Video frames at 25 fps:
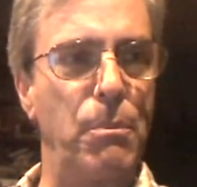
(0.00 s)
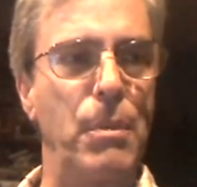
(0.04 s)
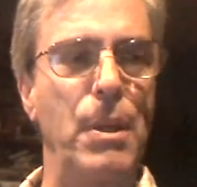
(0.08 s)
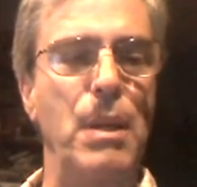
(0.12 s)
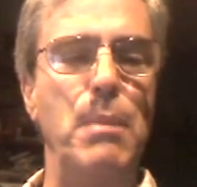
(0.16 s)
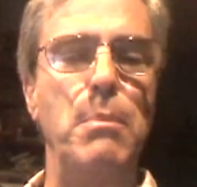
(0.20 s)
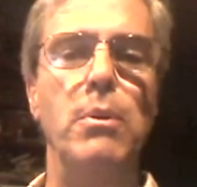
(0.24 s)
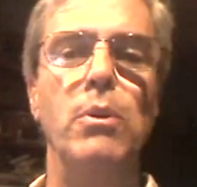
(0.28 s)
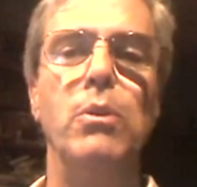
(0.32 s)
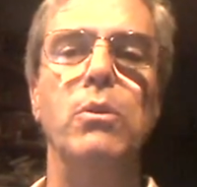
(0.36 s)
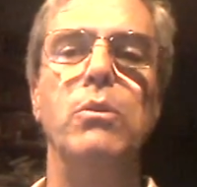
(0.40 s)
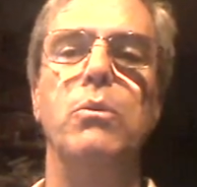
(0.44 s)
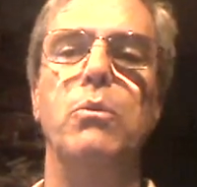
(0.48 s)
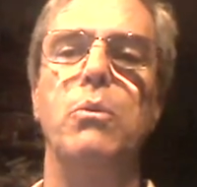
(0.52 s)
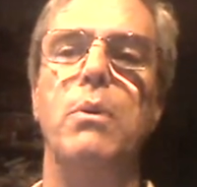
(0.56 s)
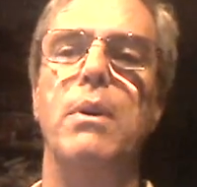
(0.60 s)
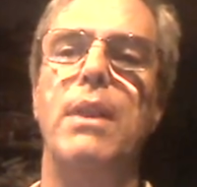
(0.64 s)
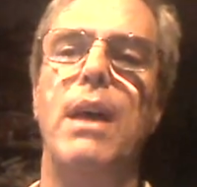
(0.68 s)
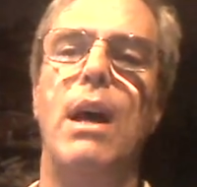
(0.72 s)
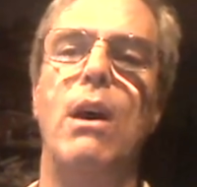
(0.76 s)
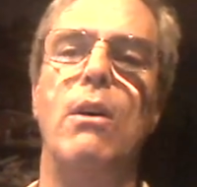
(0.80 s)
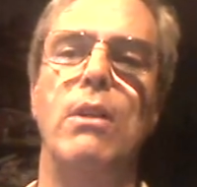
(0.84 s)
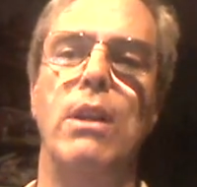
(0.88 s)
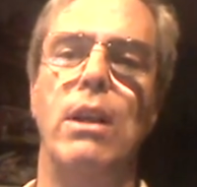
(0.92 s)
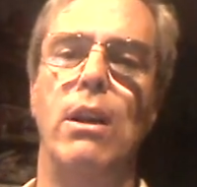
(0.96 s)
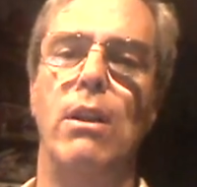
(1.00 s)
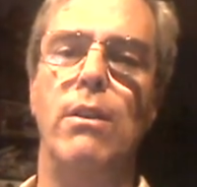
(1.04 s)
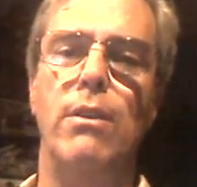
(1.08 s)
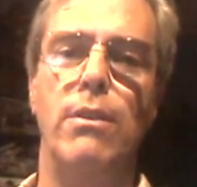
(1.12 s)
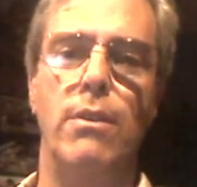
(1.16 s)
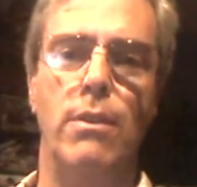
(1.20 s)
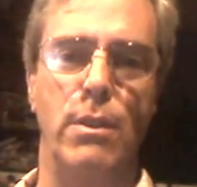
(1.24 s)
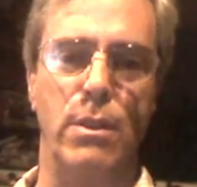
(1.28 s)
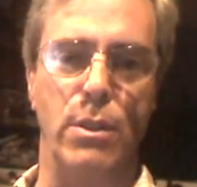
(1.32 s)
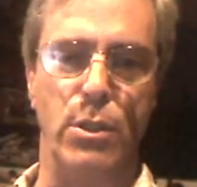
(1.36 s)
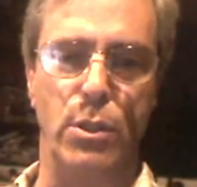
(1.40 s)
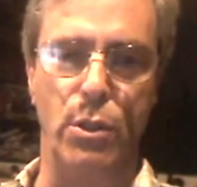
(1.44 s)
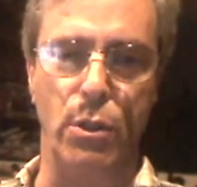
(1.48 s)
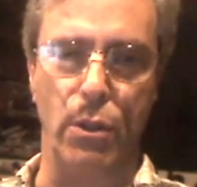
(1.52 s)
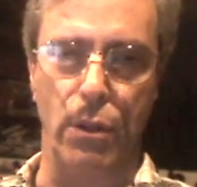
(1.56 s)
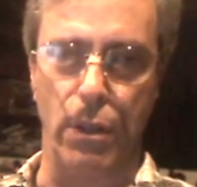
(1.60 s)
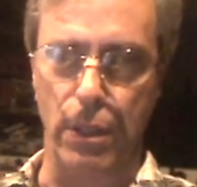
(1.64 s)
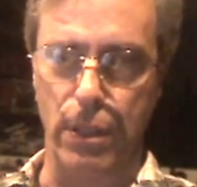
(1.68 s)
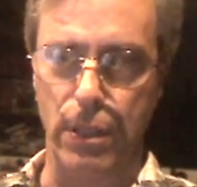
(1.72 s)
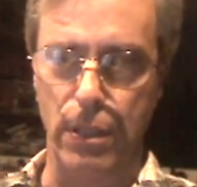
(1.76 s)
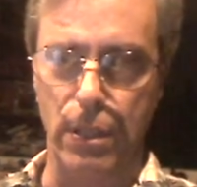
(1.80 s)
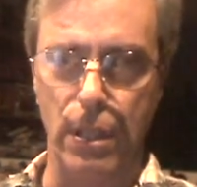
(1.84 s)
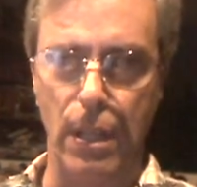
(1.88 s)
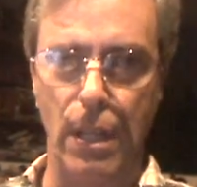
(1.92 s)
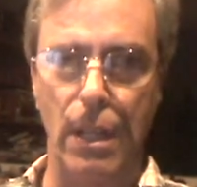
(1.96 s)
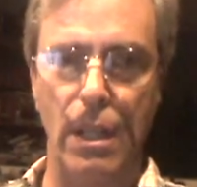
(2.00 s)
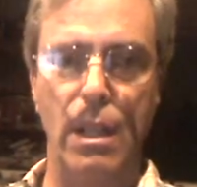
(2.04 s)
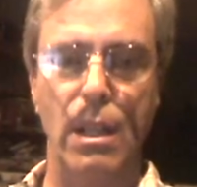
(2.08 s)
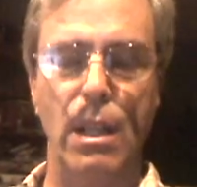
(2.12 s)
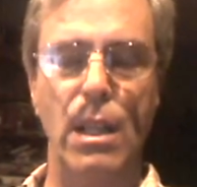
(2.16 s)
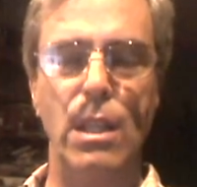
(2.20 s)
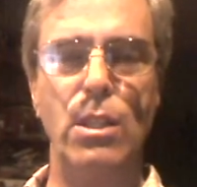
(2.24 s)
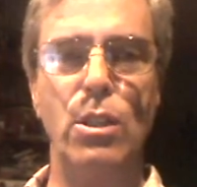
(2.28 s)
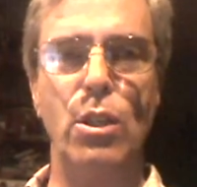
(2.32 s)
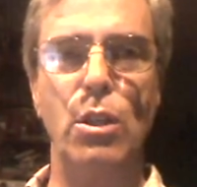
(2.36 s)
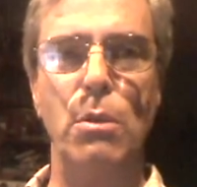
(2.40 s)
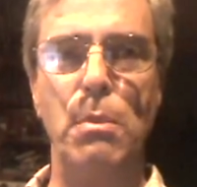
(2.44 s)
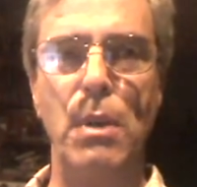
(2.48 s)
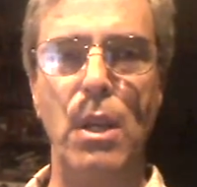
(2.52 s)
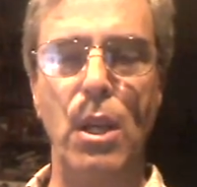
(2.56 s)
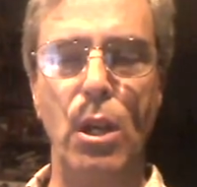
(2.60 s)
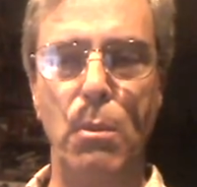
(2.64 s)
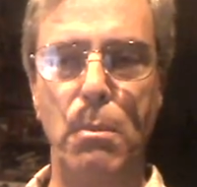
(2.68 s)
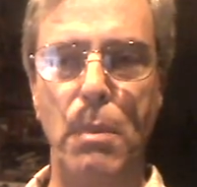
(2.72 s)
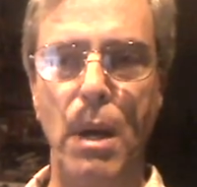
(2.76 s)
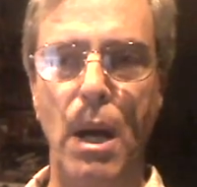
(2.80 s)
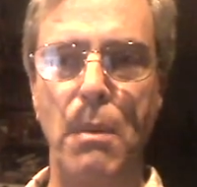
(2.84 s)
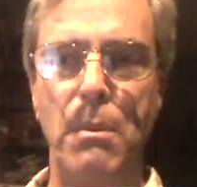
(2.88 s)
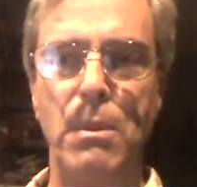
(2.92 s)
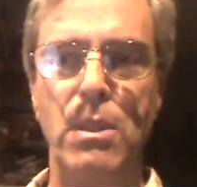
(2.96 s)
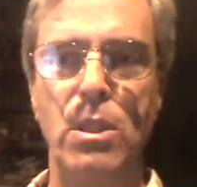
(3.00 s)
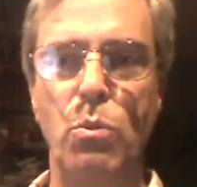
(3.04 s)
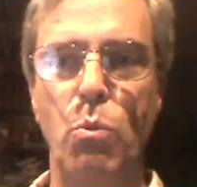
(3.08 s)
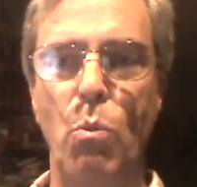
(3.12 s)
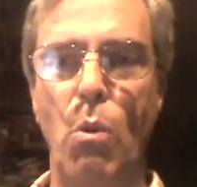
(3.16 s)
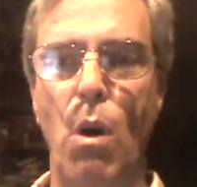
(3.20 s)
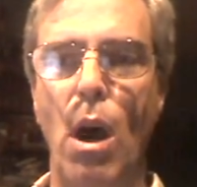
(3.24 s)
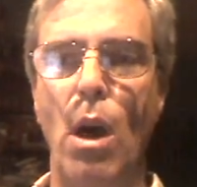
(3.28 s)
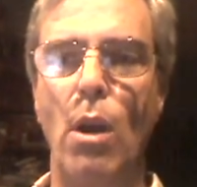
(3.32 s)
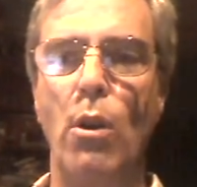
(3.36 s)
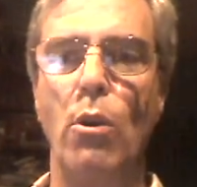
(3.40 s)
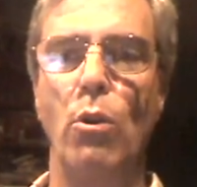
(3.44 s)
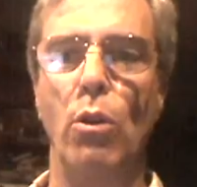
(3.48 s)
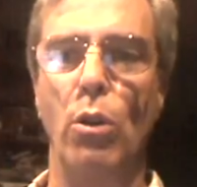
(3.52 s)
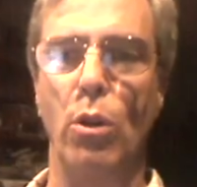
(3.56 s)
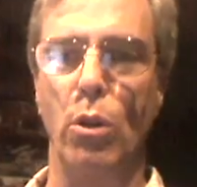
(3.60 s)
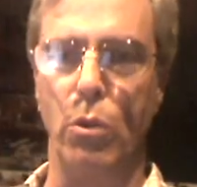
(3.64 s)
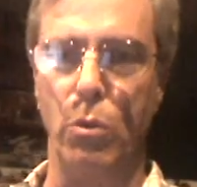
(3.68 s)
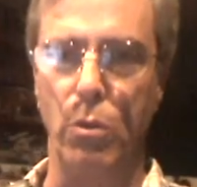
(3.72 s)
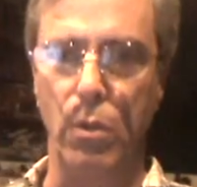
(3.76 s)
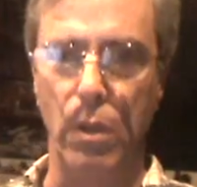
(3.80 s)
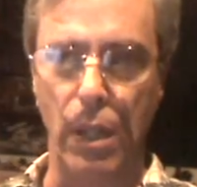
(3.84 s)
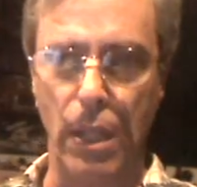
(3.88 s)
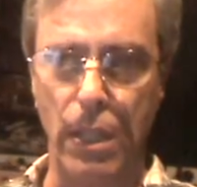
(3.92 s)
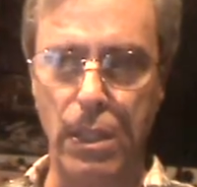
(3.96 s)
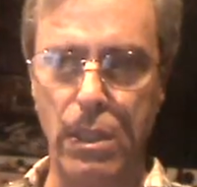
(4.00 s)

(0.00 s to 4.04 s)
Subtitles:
people without health insurance? This could be Obama's Waterloo.